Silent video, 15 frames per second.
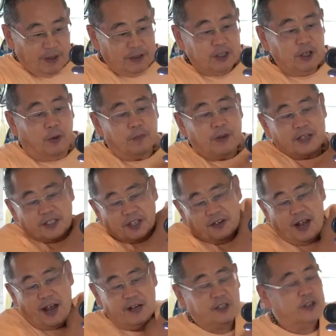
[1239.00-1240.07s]
So that's the
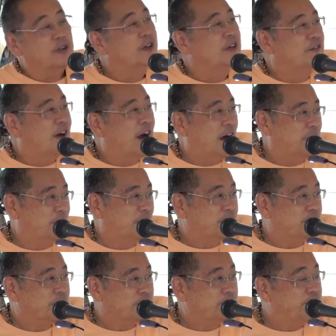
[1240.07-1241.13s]
natural environment
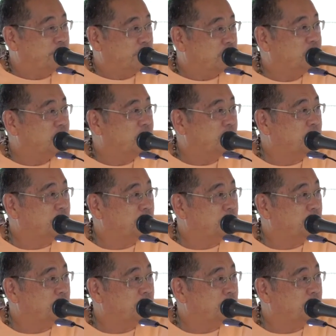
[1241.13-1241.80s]
for the fish.